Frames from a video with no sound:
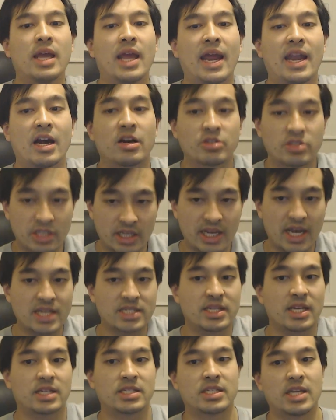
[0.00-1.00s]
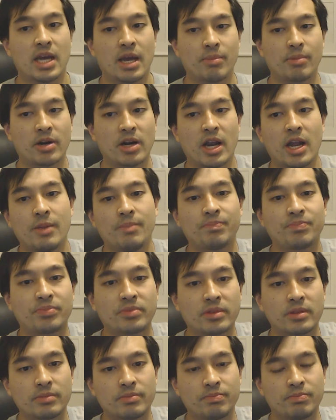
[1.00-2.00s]
and I'll see you guys next time. All right,
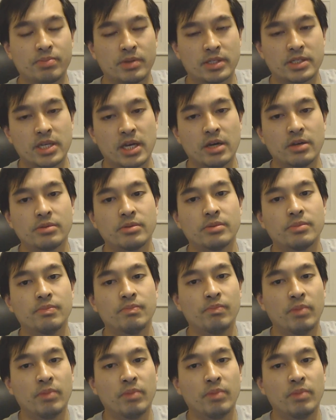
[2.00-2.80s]
peace out.